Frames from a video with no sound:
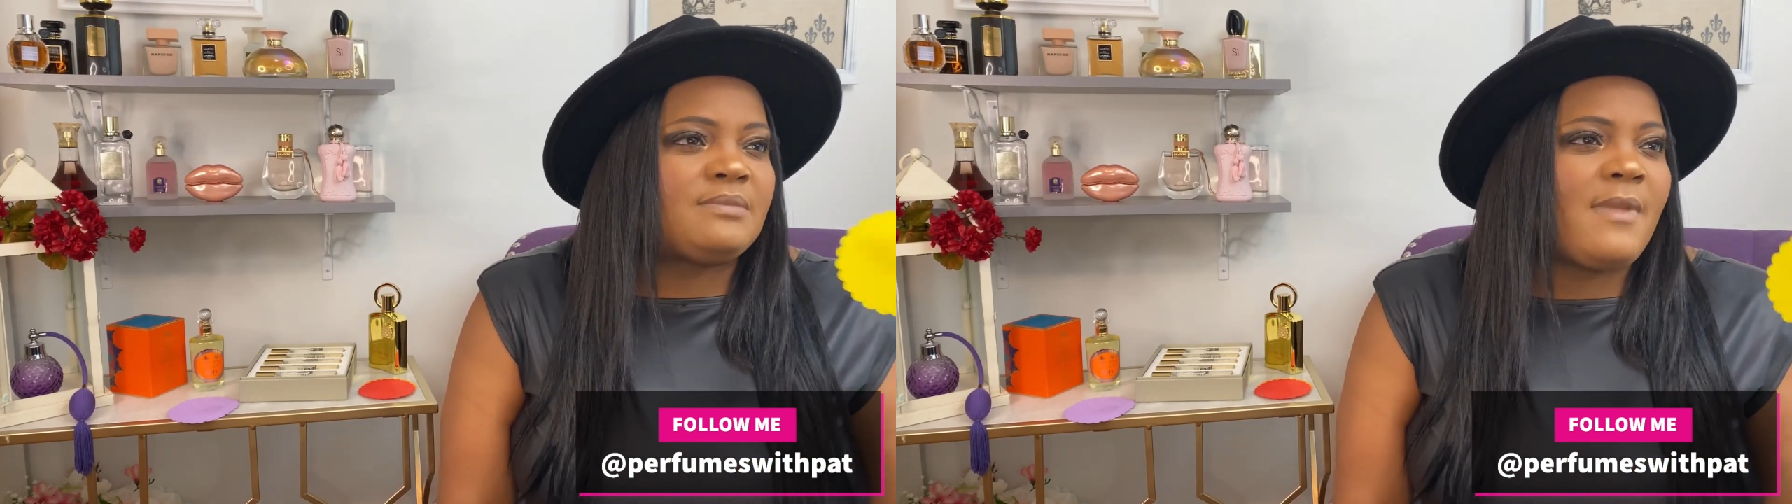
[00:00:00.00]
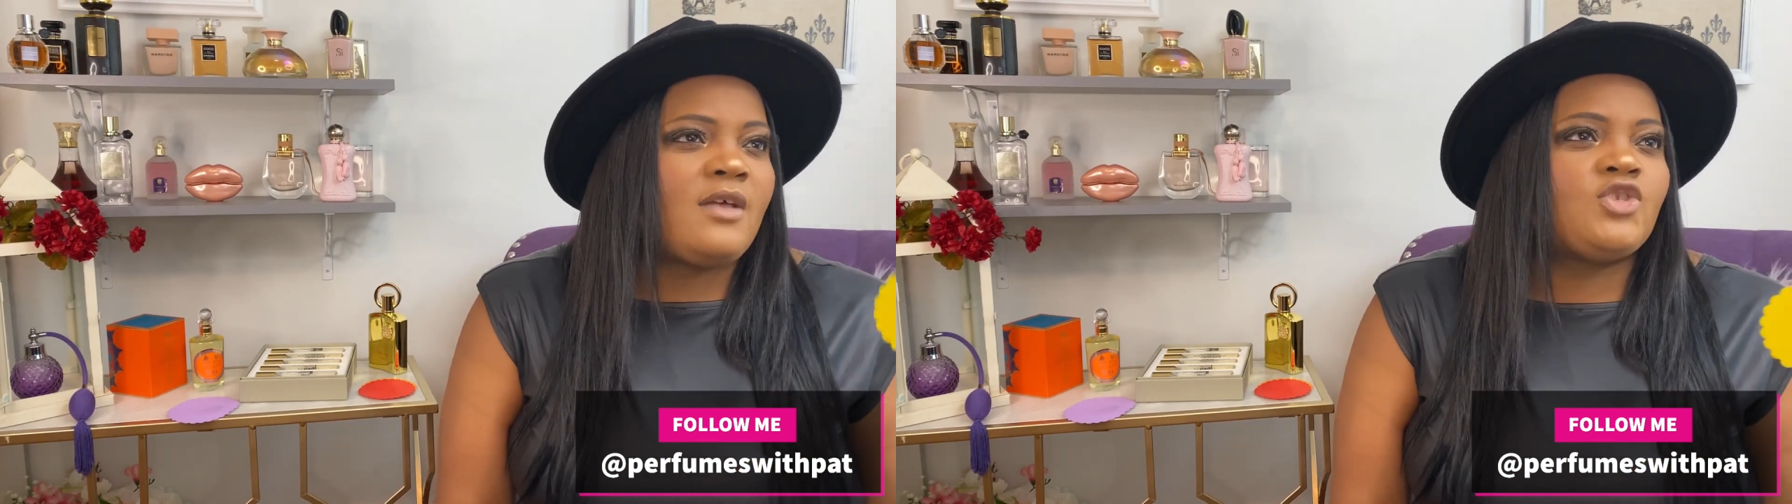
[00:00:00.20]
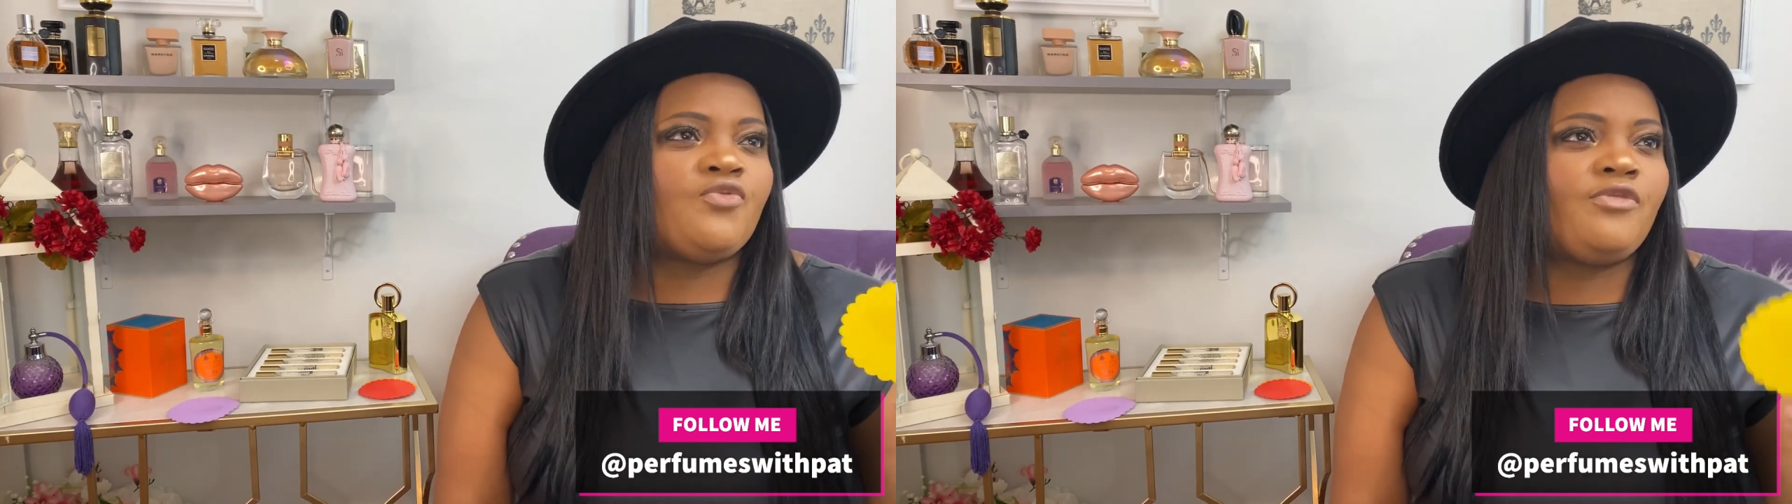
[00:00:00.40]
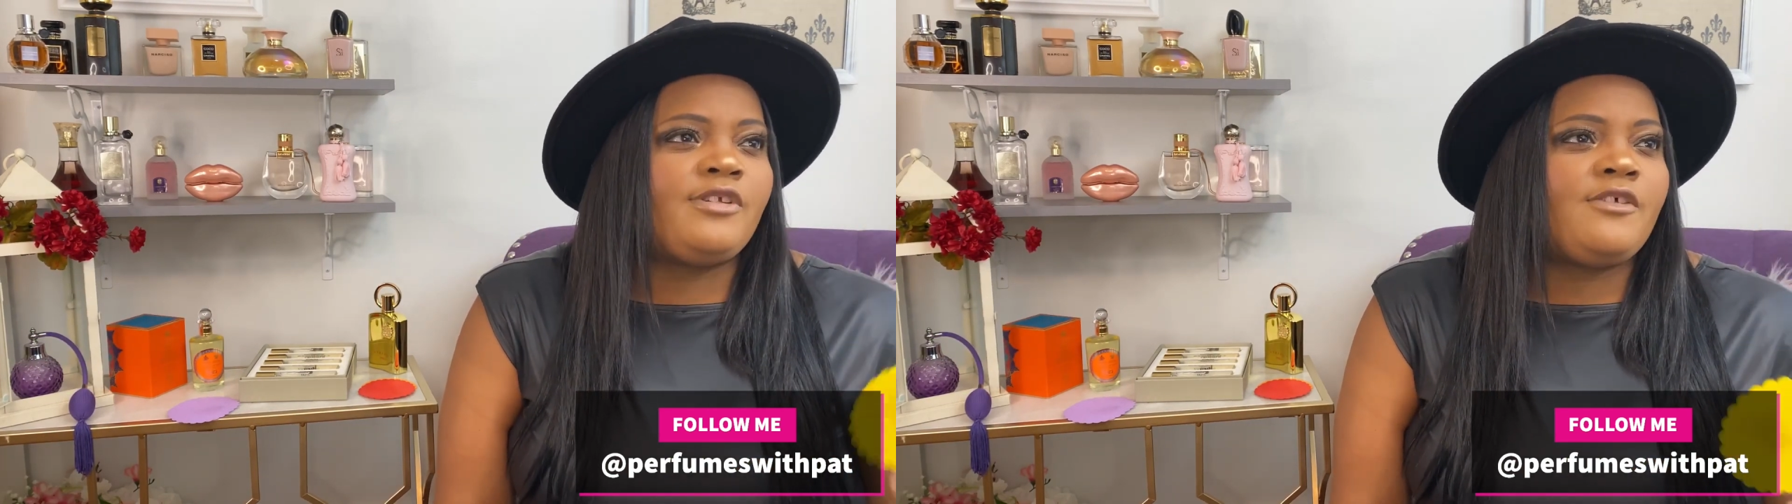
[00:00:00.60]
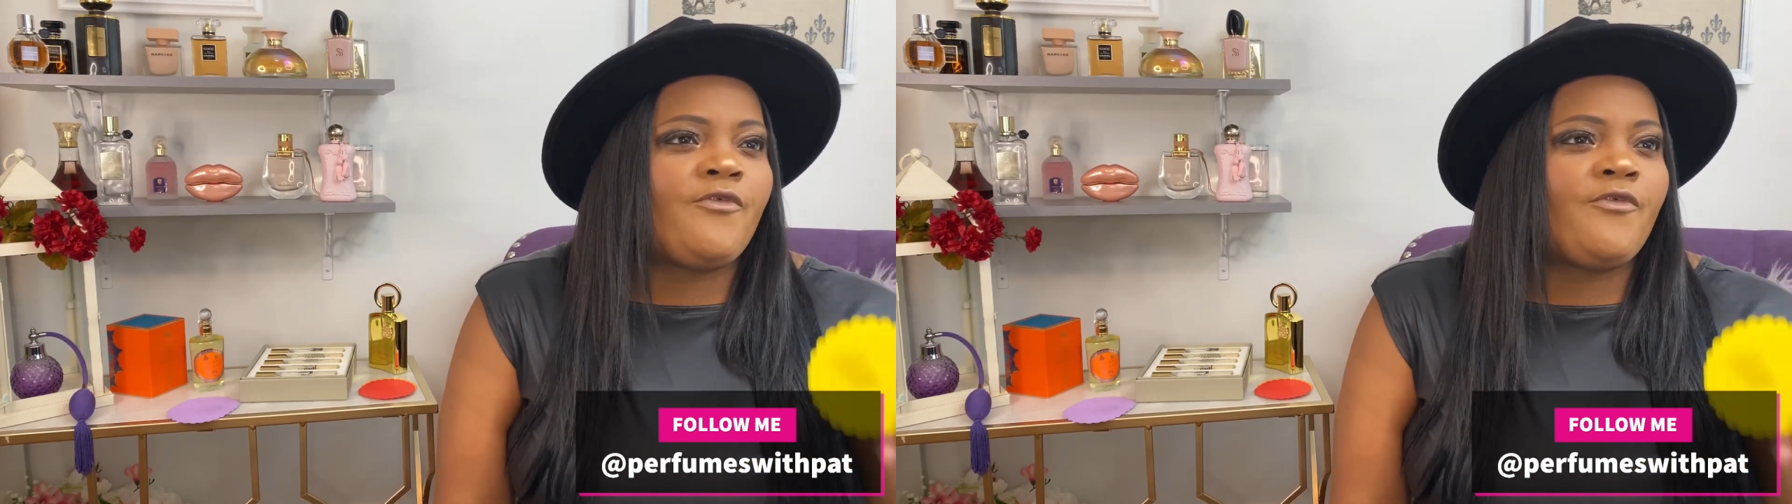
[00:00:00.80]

smells real